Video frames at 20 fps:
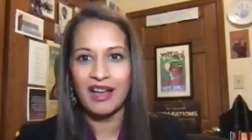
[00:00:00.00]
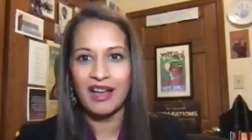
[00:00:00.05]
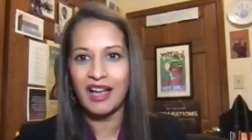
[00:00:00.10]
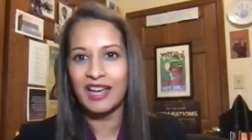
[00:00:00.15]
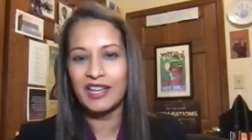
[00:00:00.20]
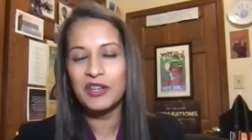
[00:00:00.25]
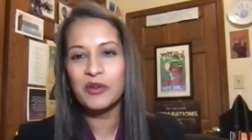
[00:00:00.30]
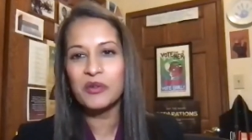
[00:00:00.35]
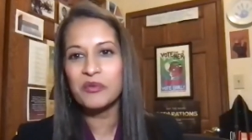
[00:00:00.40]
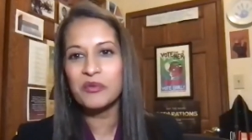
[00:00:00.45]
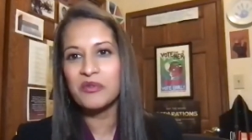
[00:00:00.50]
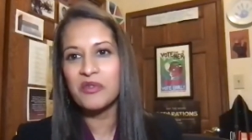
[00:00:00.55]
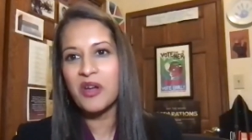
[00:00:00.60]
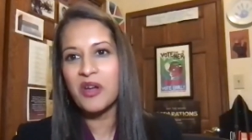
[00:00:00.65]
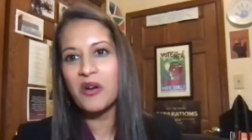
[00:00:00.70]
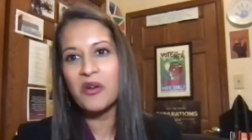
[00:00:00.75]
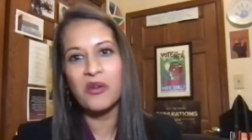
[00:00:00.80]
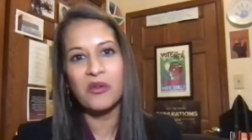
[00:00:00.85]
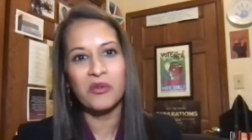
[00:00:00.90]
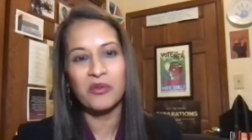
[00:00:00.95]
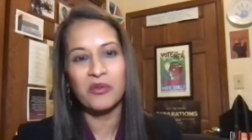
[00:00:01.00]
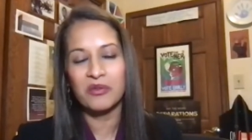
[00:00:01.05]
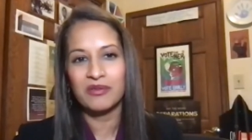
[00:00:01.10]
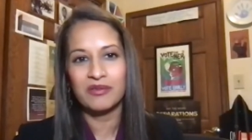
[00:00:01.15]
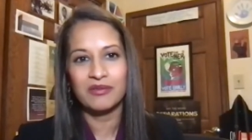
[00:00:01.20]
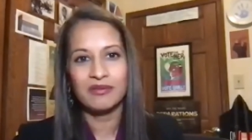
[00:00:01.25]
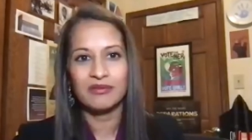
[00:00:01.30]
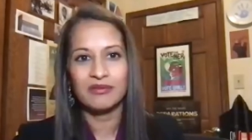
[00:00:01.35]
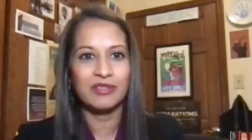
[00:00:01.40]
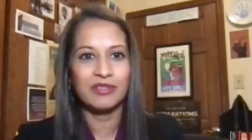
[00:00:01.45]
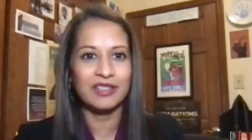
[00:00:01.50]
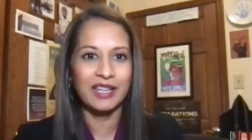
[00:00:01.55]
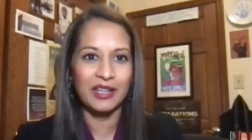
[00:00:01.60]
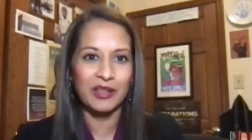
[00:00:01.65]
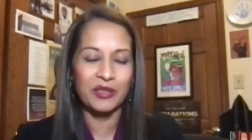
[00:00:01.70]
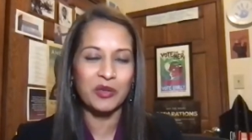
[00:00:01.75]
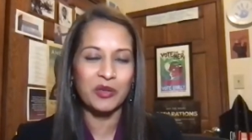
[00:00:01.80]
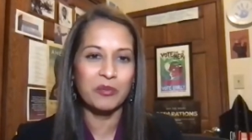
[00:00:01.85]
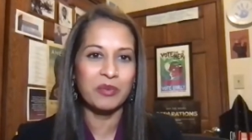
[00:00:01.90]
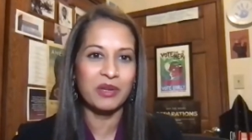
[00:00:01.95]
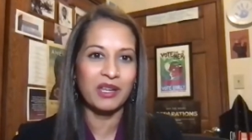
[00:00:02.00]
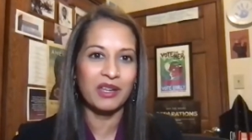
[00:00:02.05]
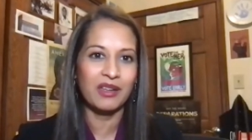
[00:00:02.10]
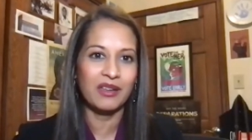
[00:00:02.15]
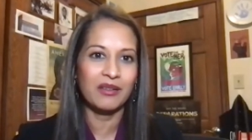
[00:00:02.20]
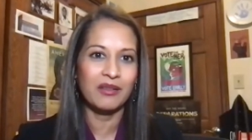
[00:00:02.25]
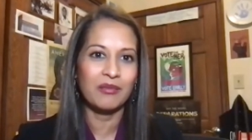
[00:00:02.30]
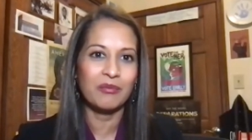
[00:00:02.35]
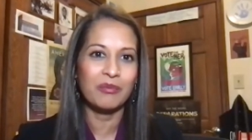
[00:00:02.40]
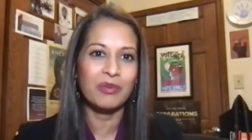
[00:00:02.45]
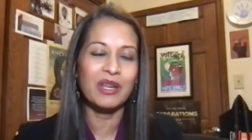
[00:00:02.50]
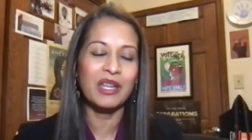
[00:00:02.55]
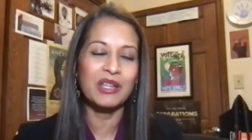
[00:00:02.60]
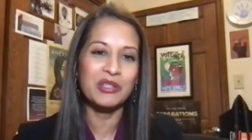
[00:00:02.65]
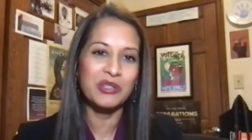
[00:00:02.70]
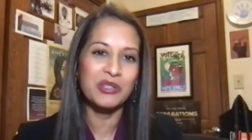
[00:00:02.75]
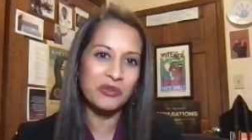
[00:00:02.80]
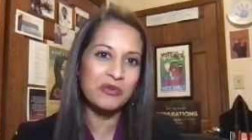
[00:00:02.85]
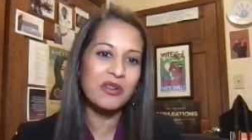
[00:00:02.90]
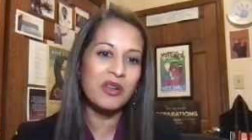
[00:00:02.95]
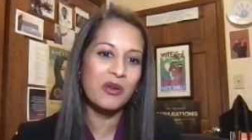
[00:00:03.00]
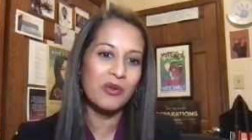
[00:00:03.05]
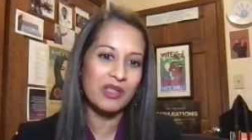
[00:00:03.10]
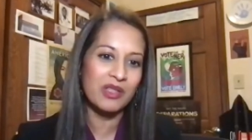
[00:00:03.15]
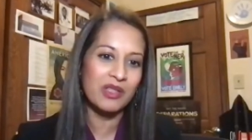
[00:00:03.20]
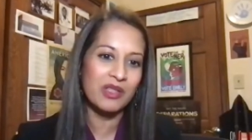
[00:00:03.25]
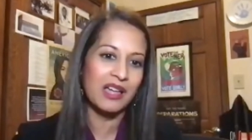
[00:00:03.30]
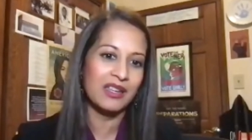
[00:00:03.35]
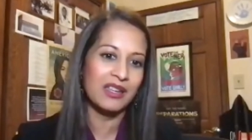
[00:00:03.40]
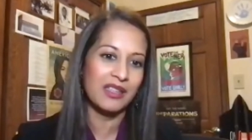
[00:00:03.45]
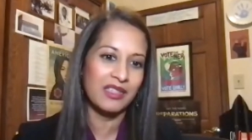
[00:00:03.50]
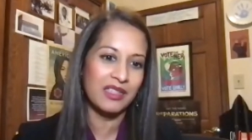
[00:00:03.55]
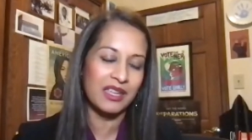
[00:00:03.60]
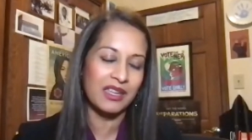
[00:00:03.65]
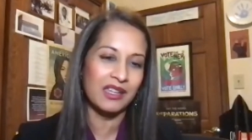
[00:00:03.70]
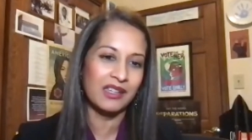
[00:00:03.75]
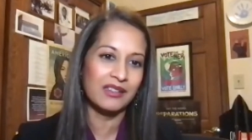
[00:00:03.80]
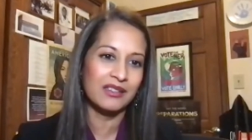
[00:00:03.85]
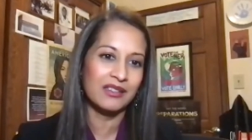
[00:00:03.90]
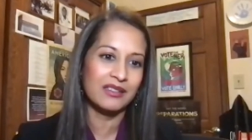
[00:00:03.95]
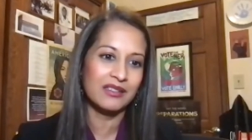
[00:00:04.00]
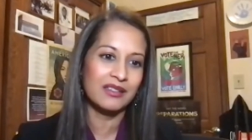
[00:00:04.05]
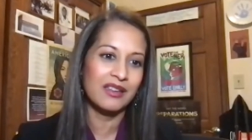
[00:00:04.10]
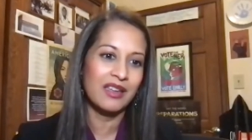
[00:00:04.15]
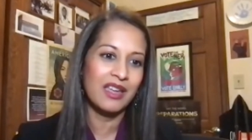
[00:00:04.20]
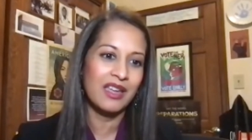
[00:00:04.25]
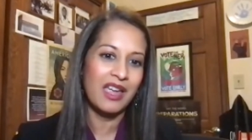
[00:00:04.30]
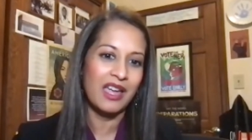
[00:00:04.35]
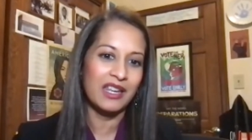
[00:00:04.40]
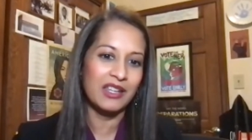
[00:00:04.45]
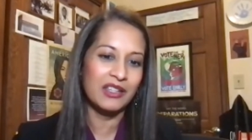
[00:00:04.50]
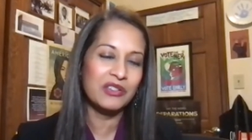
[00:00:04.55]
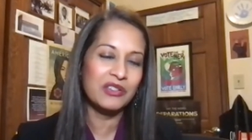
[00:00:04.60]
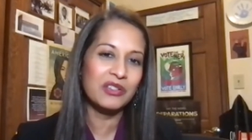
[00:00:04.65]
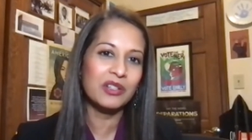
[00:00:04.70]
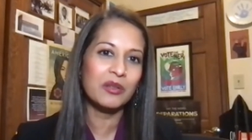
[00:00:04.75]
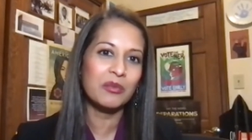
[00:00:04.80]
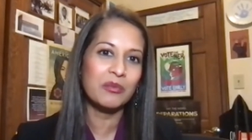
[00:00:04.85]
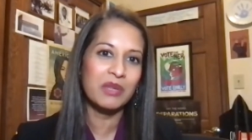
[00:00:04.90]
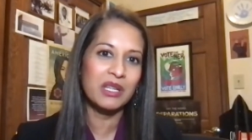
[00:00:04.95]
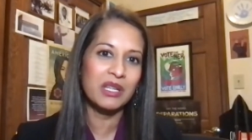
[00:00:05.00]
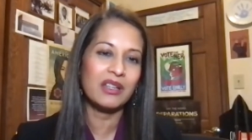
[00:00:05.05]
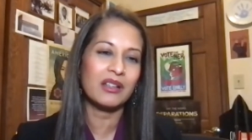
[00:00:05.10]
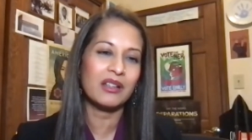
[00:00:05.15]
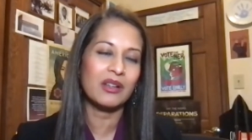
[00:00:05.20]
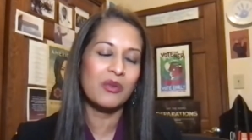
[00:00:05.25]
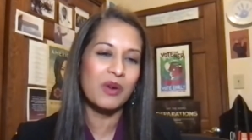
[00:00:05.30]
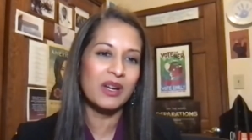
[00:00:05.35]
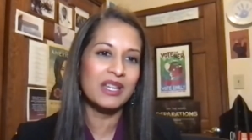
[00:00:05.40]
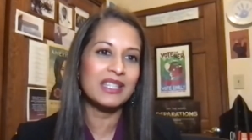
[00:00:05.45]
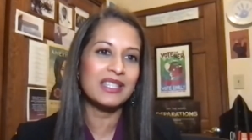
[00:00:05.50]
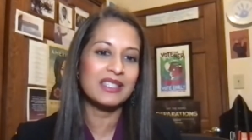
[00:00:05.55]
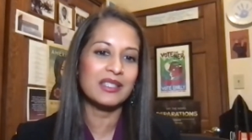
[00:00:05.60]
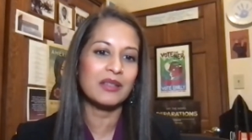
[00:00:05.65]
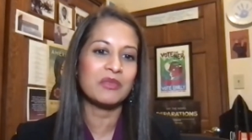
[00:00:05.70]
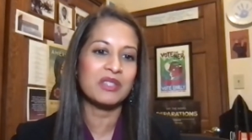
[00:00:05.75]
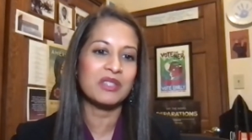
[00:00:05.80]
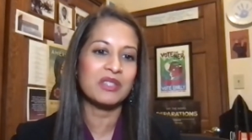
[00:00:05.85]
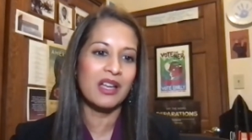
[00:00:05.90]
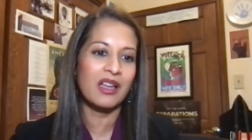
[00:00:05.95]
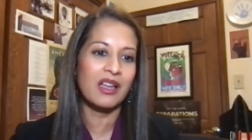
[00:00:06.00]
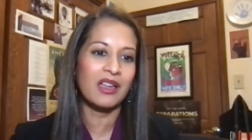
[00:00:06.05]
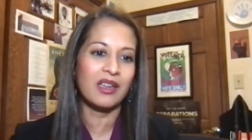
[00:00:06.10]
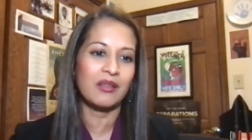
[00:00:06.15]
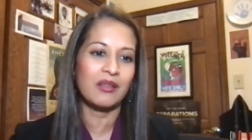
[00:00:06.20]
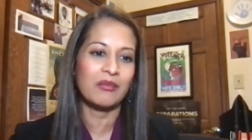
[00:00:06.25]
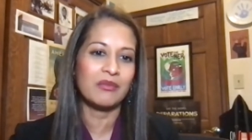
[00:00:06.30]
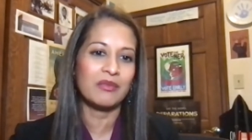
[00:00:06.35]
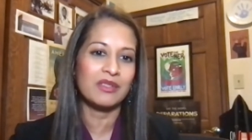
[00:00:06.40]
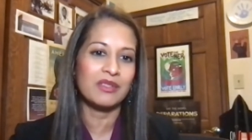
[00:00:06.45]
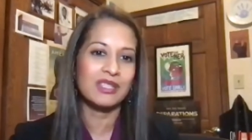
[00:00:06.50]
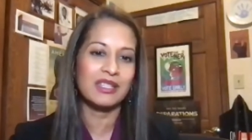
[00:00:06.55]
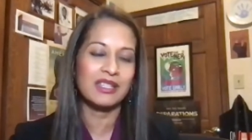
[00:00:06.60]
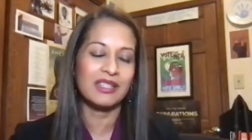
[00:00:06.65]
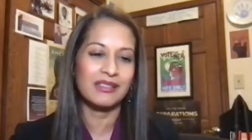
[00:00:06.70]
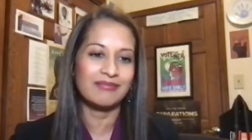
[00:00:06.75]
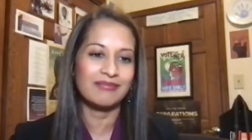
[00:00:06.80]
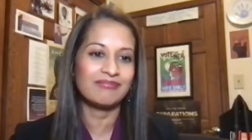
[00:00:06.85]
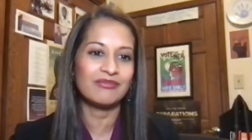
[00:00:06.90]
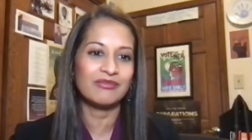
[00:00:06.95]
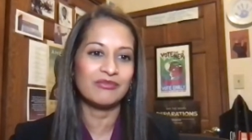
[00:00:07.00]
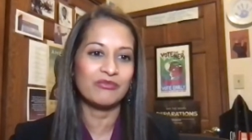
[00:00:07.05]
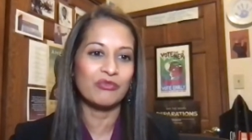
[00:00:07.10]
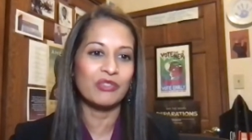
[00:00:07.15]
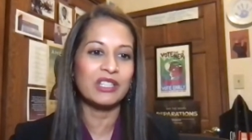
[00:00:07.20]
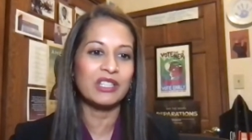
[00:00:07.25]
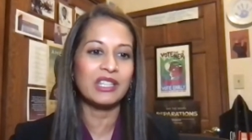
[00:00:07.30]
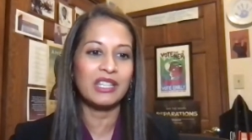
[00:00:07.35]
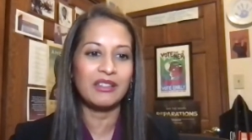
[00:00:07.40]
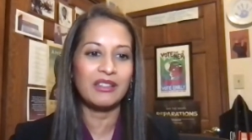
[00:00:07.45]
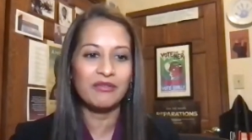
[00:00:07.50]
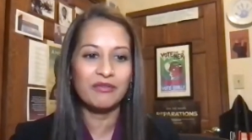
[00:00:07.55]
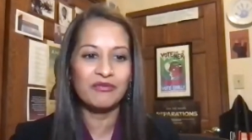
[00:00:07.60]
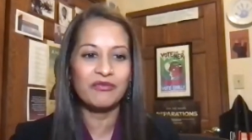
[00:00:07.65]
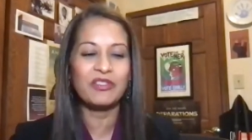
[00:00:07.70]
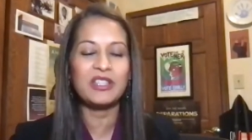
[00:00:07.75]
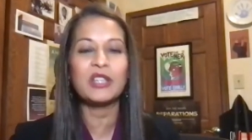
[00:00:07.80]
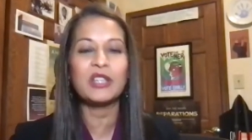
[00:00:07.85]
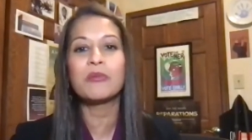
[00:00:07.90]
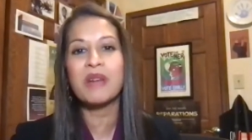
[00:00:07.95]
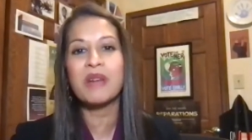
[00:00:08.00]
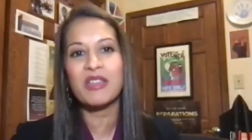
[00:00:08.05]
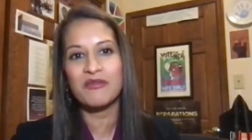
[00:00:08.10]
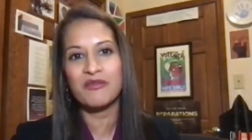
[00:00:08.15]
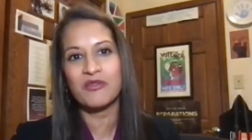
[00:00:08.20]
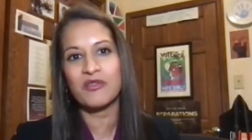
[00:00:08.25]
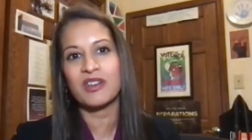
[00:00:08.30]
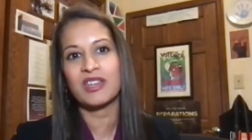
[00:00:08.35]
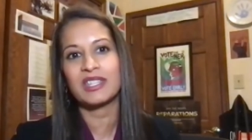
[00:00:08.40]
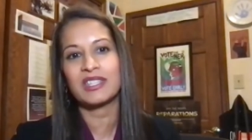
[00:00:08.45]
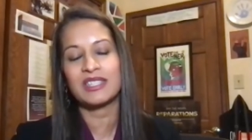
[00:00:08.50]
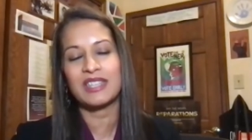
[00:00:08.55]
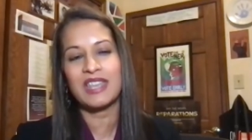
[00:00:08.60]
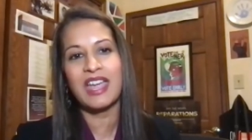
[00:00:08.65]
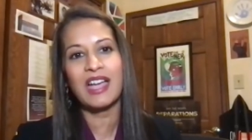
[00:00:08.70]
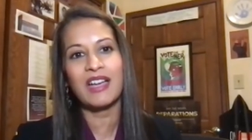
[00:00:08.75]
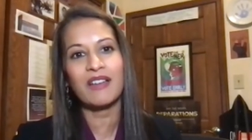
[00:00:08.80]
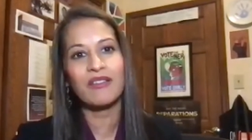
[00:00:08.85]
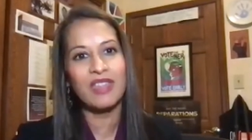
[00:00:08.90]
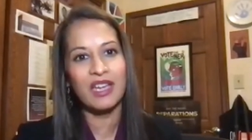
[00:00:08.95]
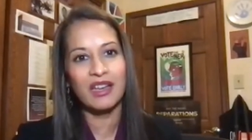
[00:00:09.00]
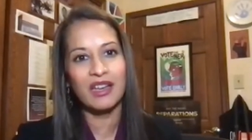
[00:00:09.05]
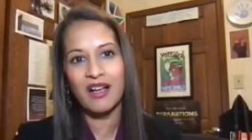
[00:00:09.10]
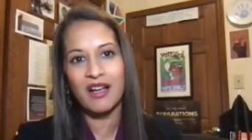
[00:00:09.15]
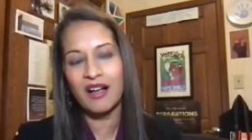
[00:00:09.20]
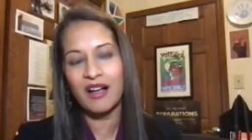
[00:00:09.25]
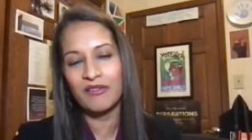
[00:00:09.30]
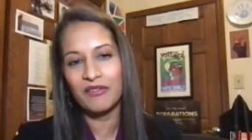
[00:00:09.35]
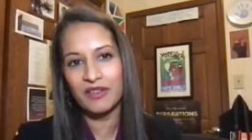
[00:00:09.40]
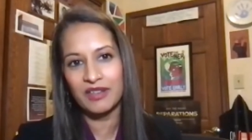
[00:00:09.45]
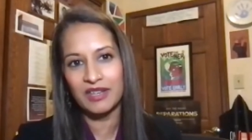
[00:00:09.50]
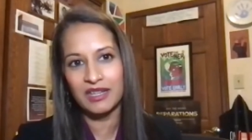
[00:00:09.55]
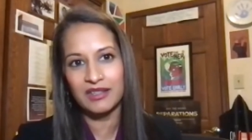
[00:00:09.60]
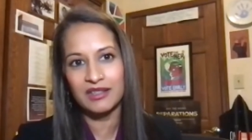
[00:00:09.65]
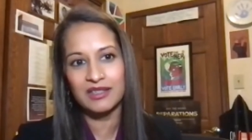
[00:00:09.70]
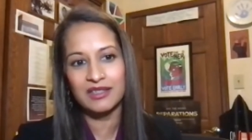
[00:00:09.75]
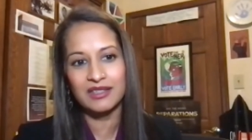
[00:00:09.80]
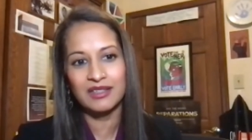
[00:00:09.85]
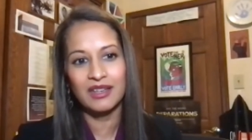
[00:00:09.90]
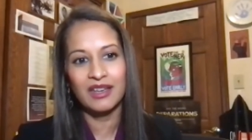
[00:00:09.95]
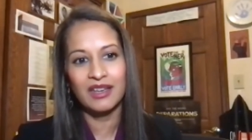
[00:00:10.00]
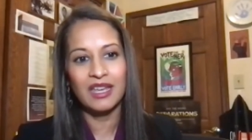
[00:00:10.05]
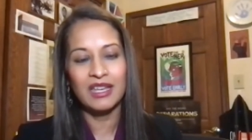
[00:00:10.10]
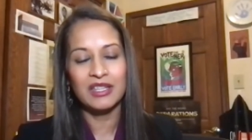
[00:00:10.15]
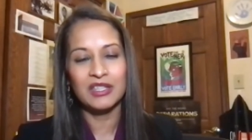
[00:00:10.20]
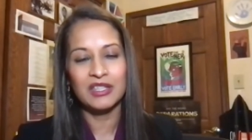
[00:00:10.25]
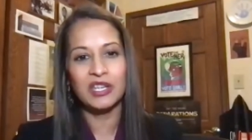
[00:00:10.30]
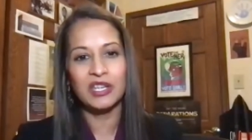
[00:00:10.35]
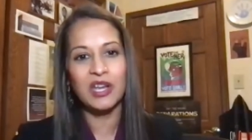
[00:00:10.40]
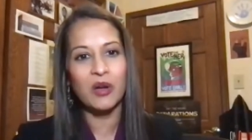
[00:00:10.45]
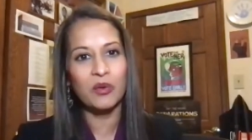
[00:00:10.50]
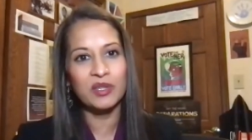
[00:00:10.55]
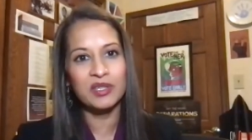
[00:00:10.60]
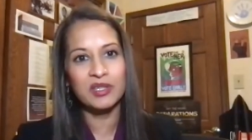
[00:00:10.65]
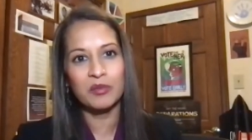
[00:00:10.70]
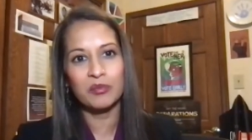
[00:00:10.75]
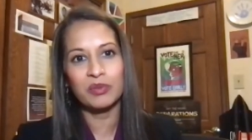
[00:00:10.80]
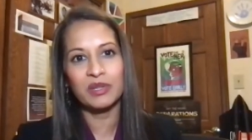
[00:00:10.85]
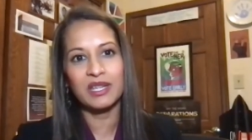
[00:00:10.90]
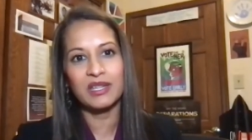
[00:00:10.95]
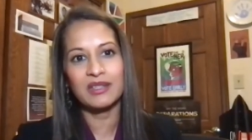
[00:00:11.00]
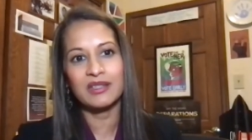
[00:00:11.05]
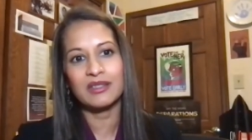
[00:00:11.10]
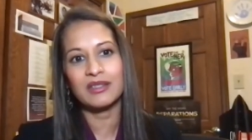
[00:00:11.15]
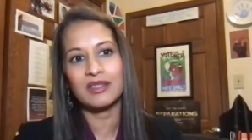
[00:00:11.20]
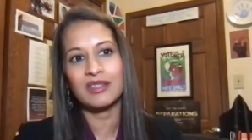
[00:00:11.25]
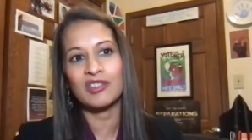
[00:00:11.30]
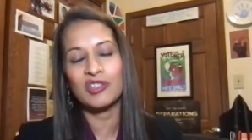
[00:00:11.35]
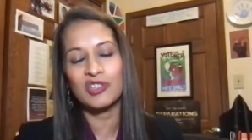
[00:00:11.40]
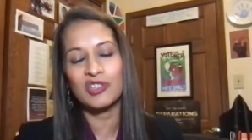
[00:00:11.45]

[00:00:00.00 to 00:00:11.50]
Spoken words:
I don't know philanthropy, but I do know a lot of things. And it took me quite some time to really feel my voice and have that confidence to go into places and